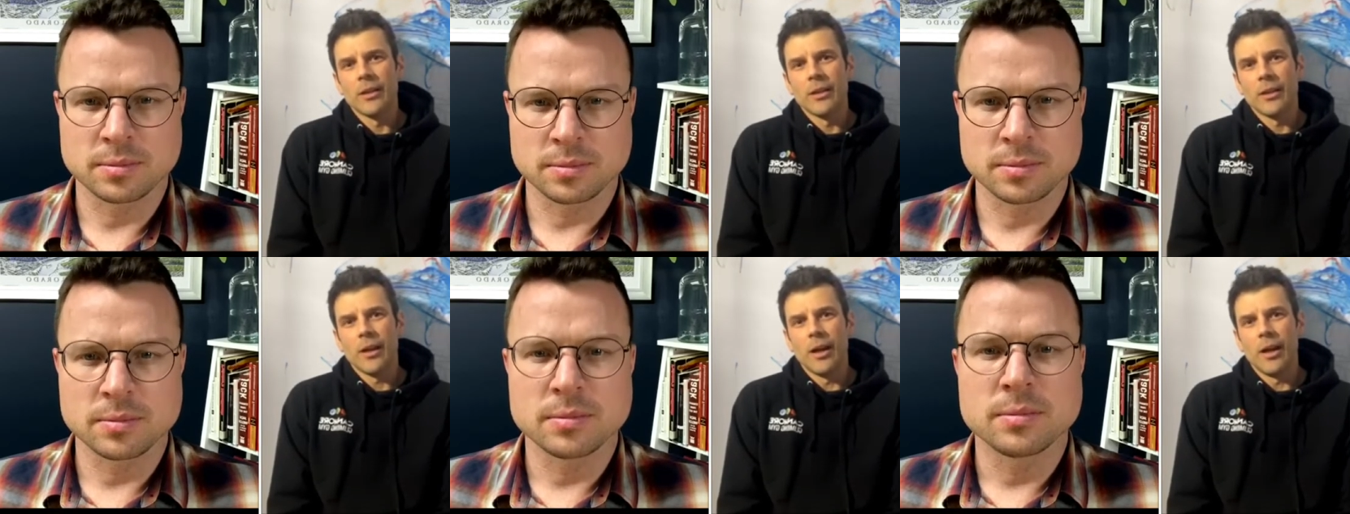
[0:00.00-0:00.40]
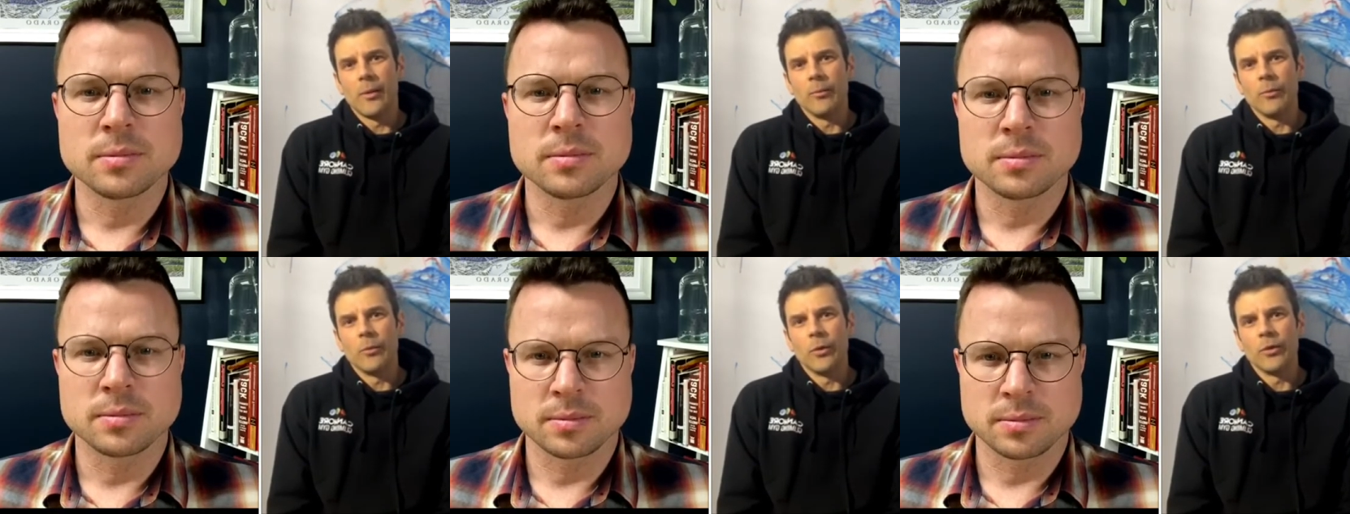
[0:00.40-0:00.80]

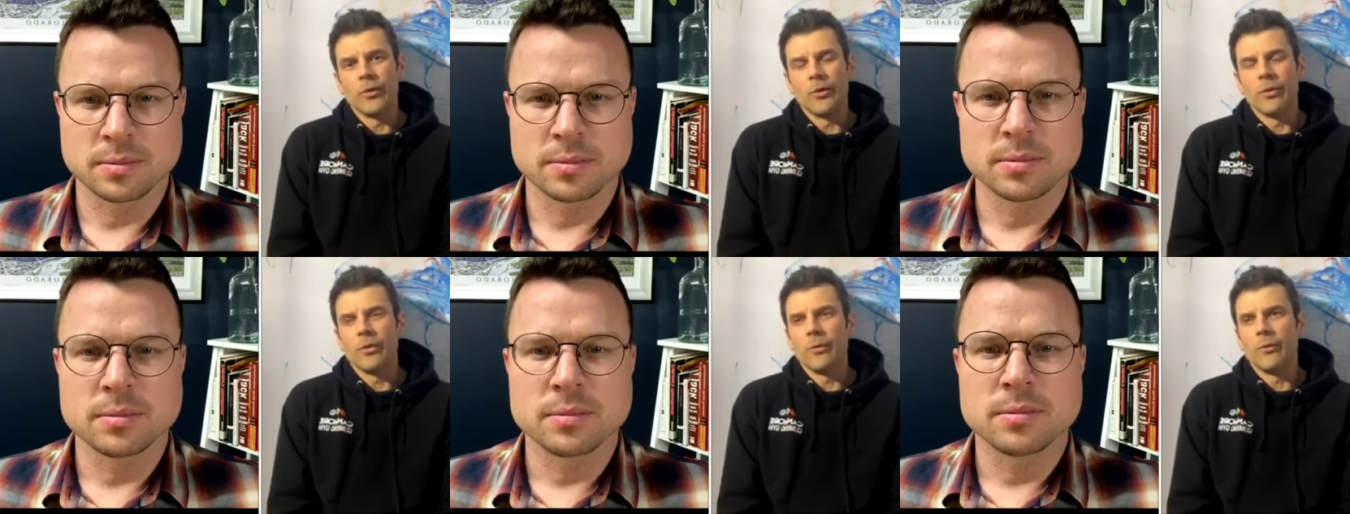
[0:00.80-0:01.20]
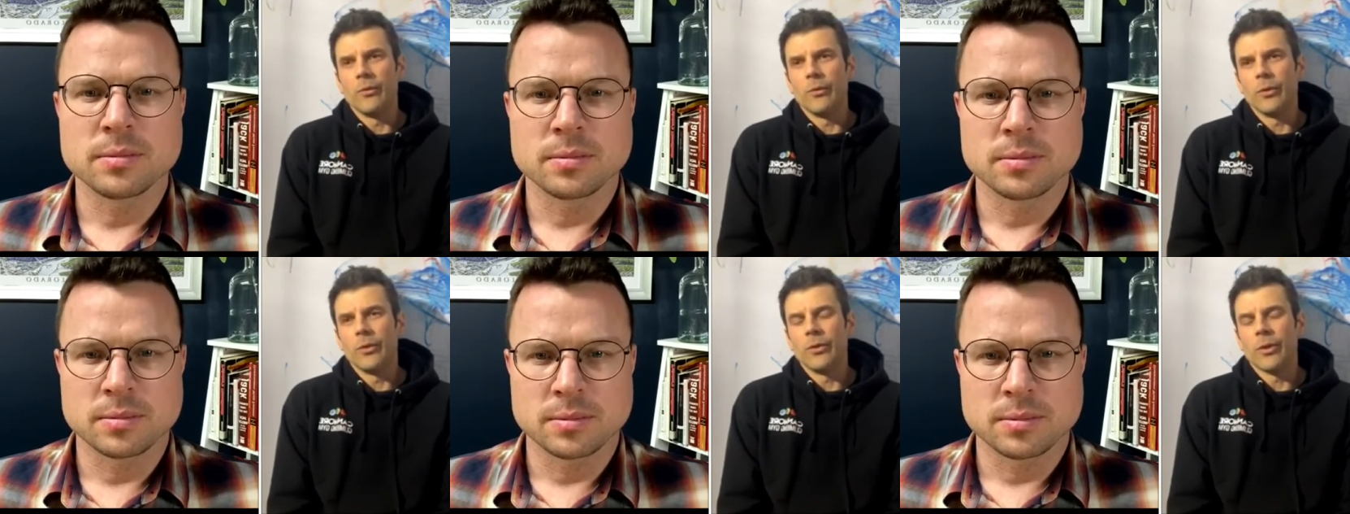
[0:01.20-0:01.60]
Speaker 1: um, we'll do we'll
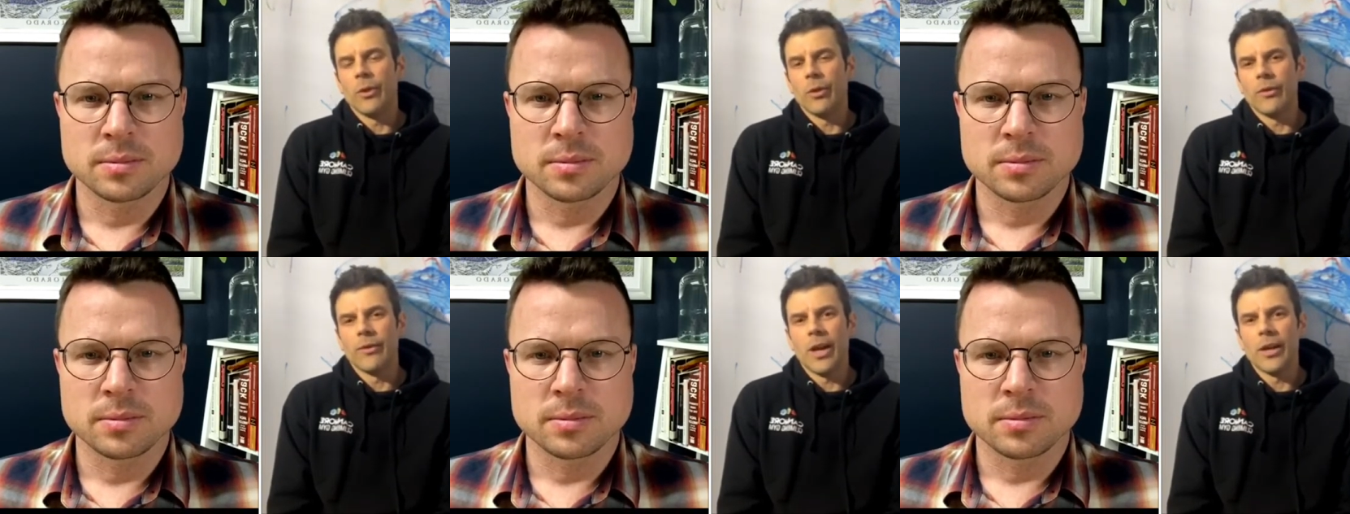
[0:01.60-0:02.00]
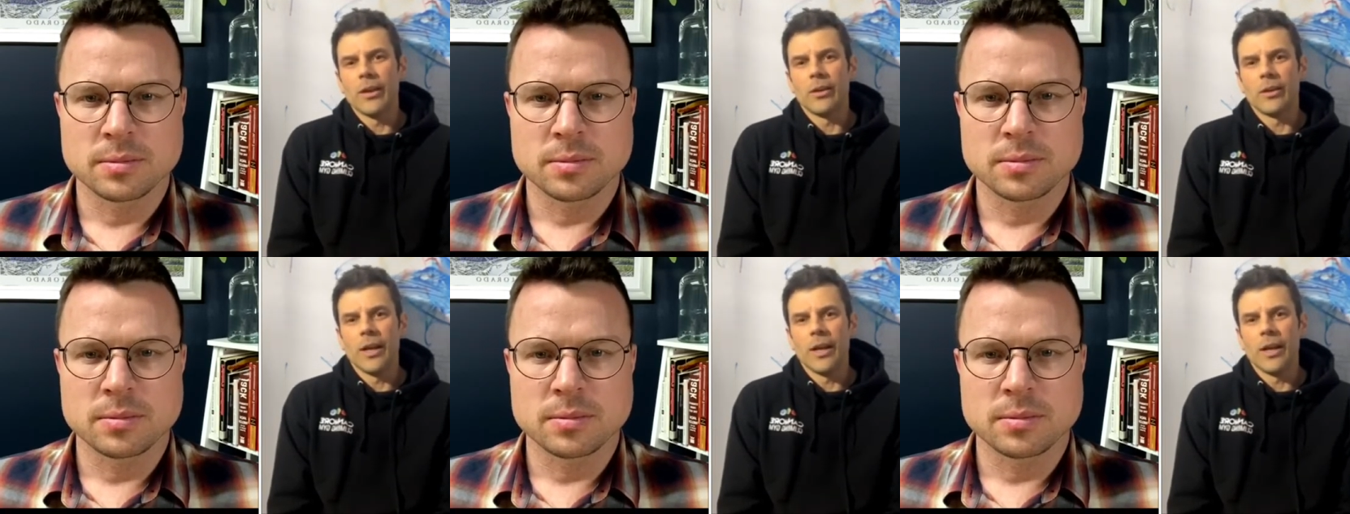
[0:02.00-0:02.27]
do a coat of vinyl